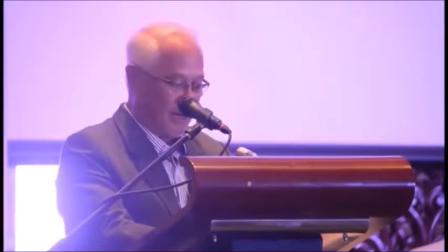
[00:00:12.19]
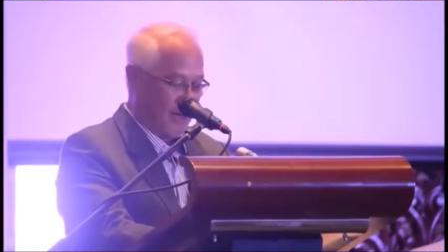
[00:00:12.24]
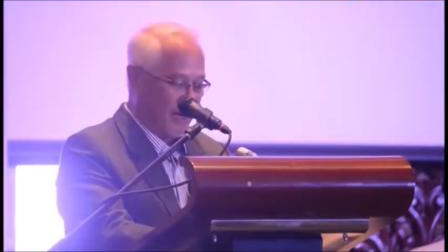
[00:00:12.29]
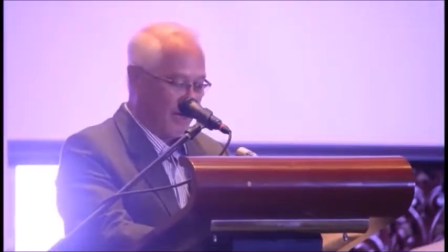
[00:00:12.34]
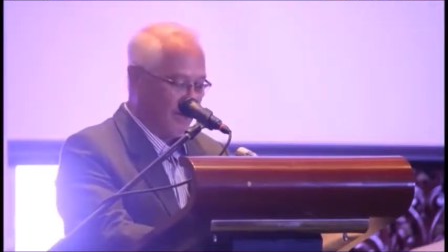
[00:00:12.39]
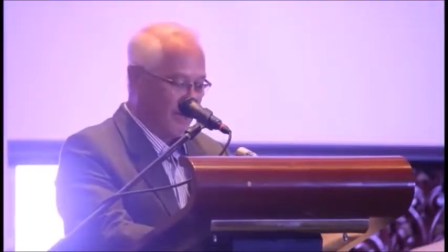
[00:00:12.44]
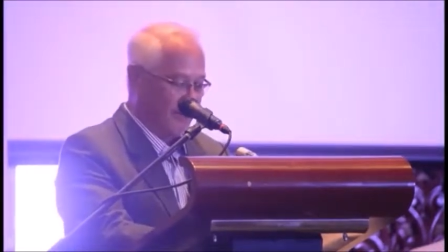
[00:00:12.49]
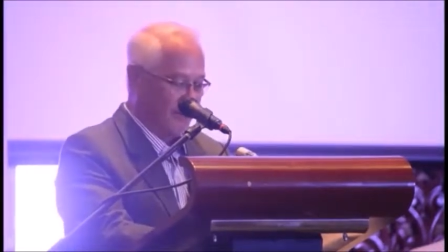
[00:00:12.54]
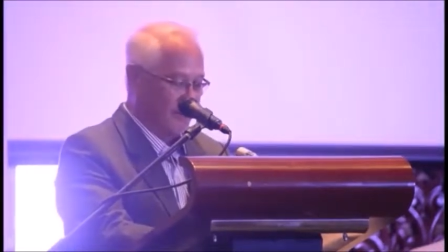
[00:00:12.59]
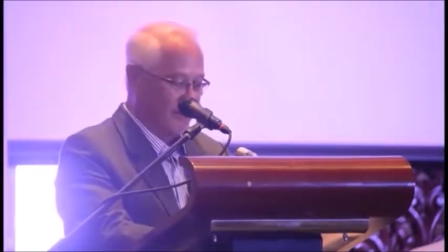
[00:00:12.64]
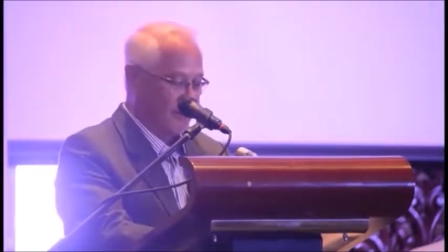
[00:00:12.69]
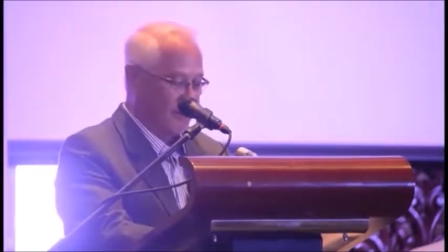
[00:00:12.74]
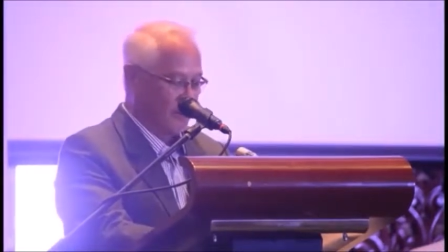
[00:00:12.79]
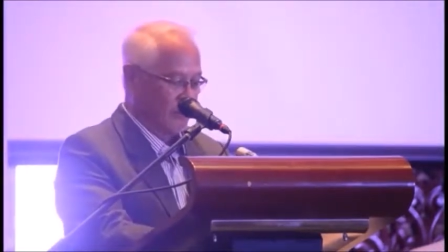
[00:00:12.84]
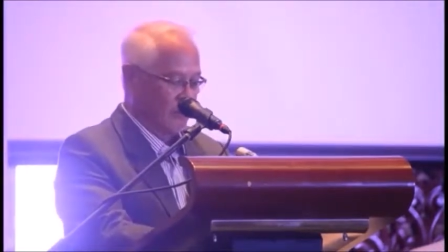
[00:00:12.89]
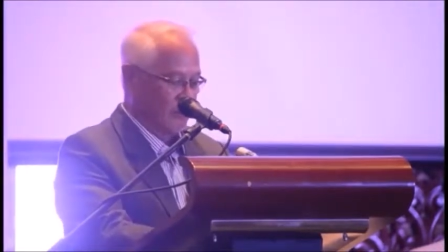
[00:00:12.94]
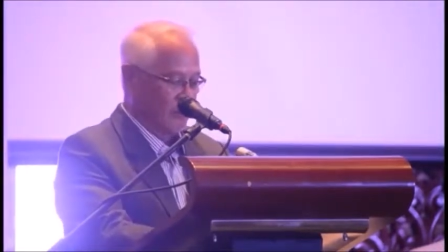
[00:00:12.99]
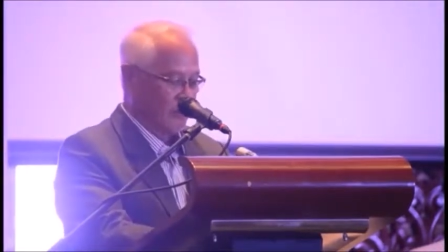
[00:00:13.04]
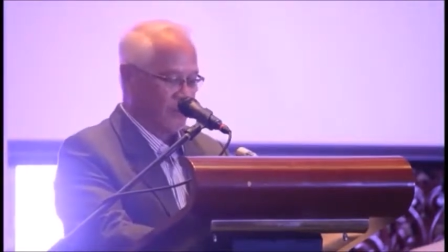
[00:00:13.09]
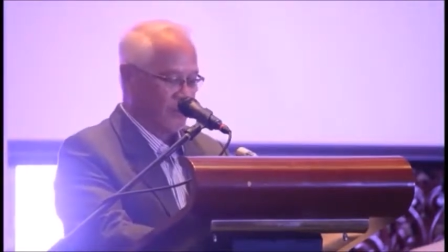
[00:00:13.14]
And
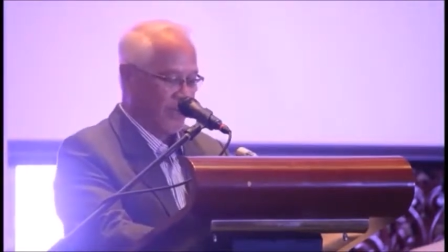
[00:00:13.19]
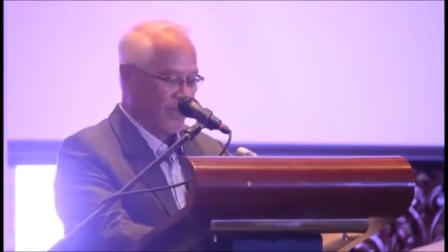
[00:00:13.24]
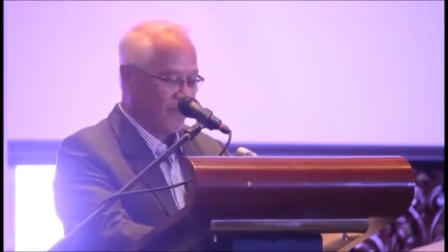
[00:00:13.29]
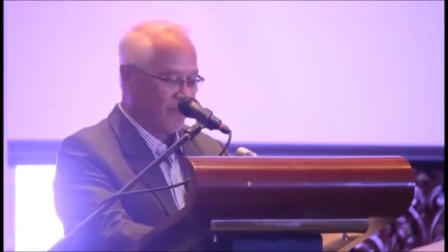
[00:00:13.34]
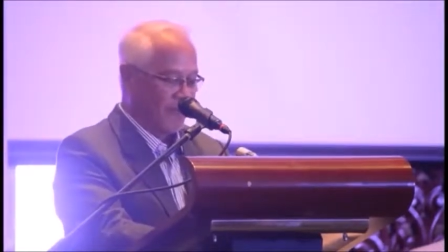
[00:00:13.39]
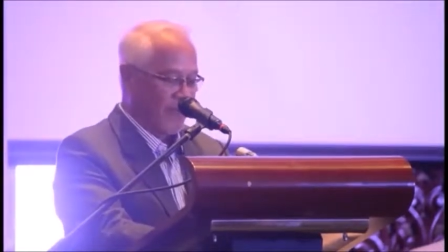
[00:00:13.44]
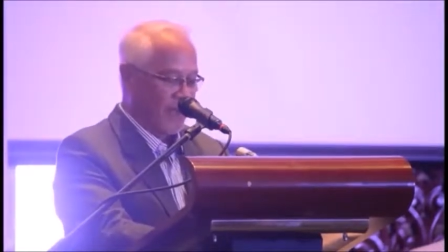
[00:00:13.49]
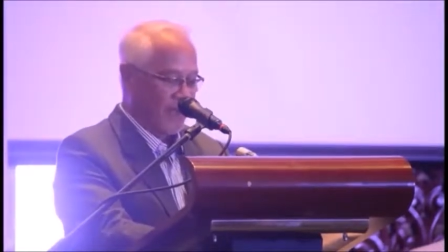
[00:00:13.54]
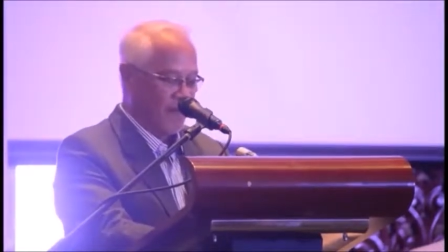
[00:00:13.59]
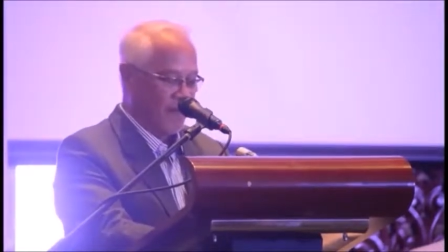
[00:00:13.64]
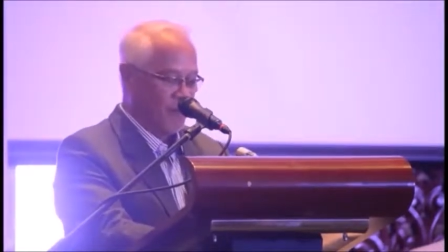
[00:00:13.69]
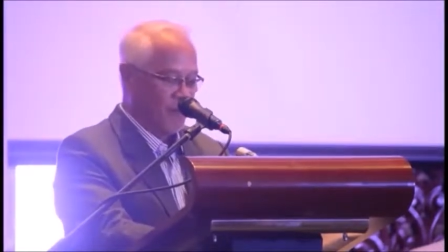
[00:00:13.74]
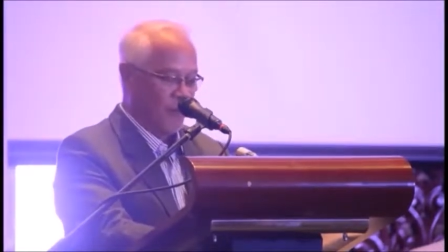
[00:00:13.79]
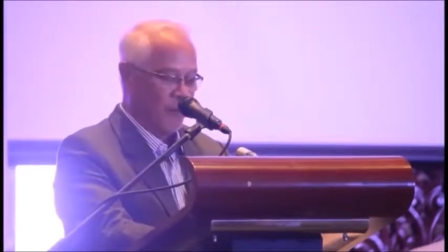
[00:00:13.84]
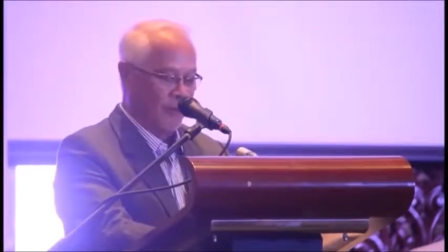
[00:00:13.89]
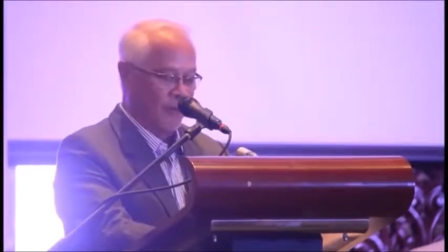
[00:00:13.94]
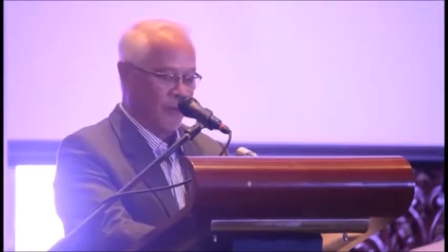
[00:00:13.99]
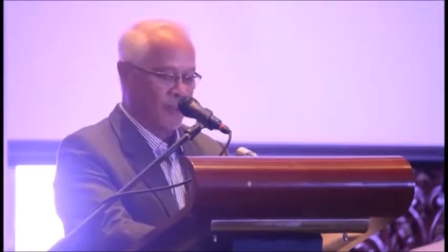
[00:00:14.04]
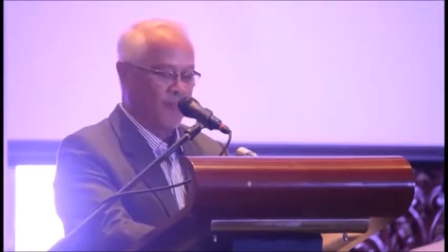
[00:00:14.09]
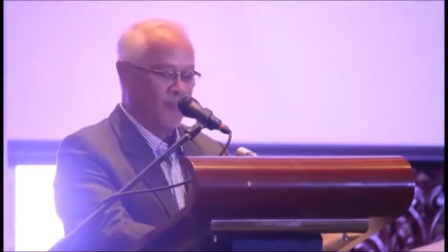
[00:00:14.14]
to save time,
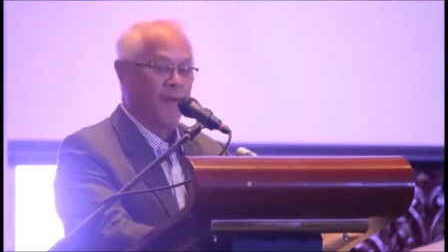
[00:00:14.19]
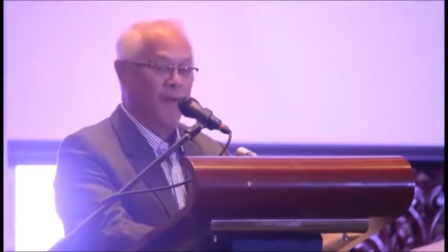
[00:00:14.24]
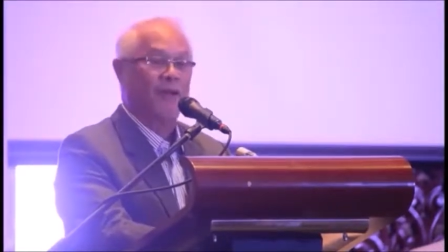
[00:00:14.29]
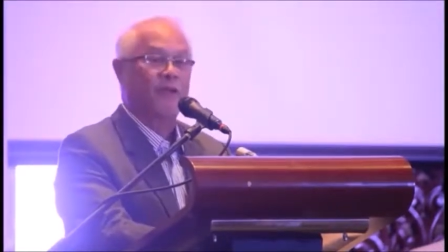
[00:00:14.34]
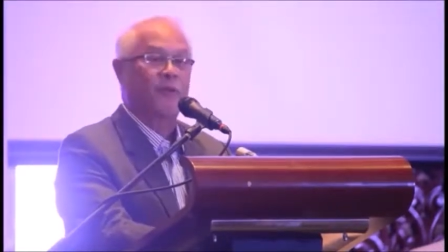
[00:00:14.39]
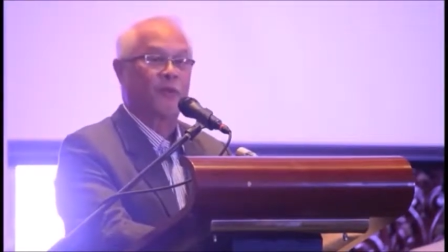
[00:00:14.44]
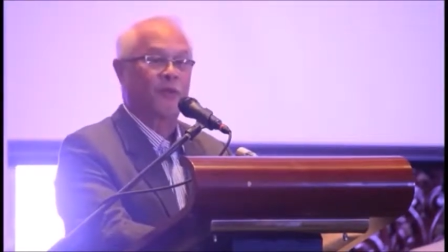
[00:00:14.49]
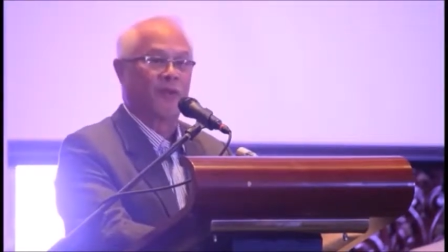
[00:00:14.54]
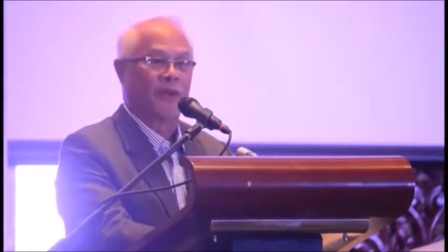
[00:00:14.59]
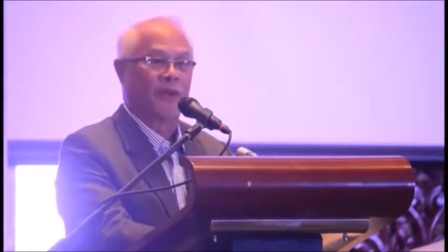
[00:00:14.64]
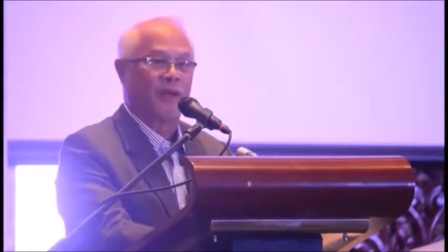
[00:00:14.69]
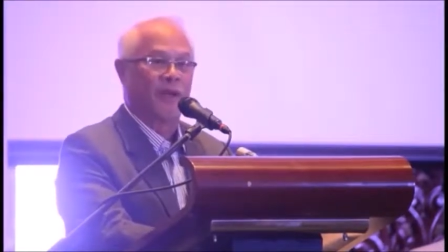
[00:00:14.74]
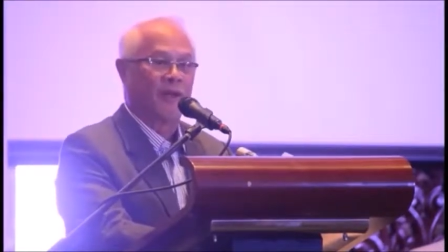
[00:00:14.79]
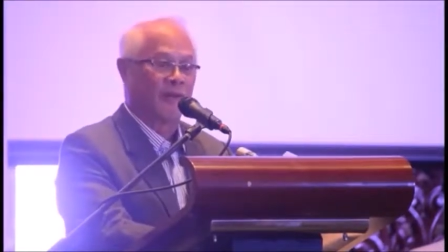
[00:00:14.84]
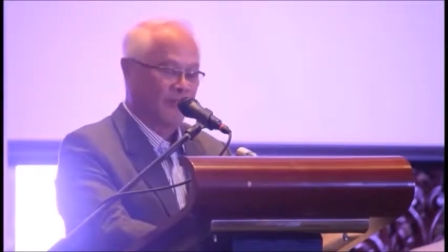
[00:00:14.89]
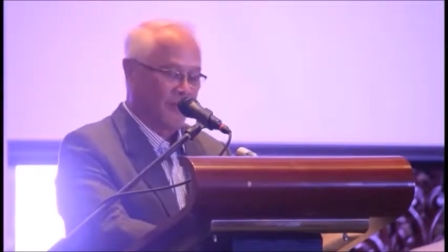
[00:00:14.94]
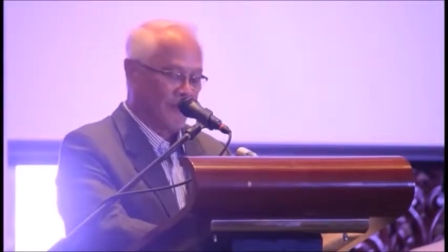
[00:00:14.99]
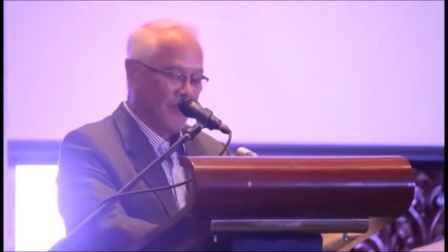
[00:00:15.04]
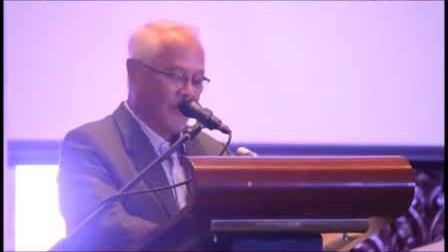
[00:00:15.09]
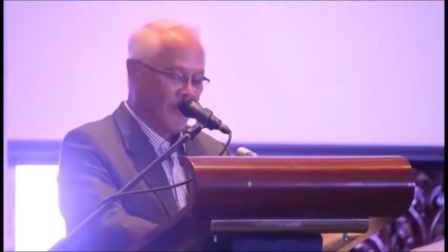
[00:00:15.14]
we will dispense with the
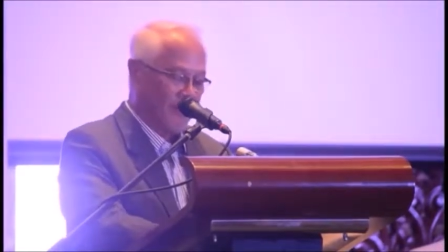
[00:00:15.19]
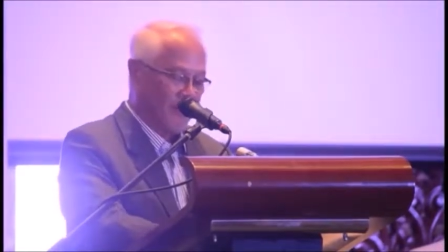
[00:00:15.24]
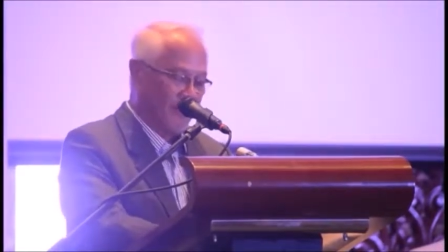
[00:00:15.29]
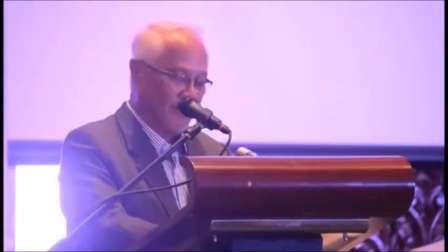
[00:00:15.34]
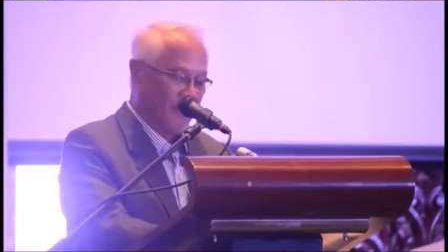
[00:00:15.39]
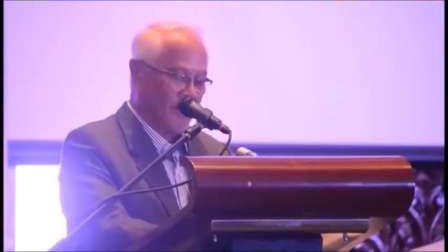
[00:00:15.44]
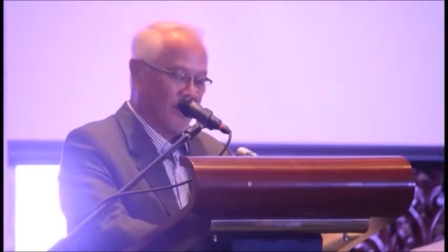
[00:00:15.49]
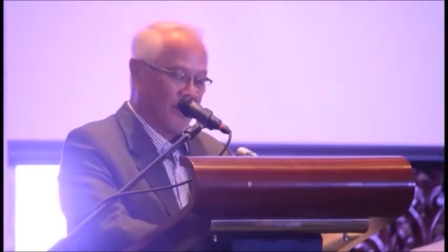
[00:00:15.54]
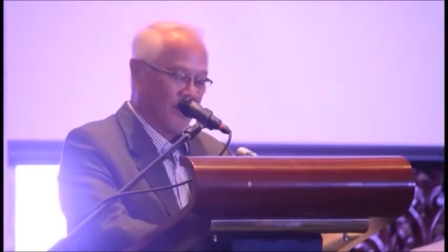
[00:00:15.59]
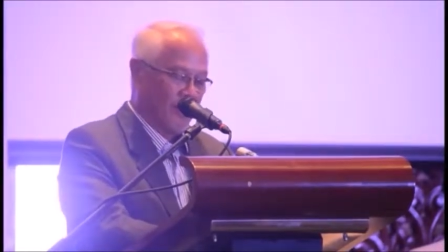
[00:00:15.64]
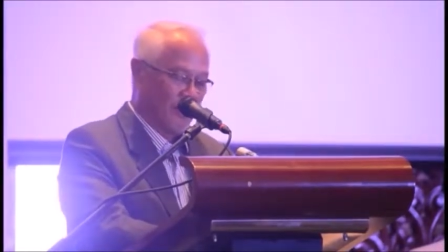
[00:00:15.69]
lengthy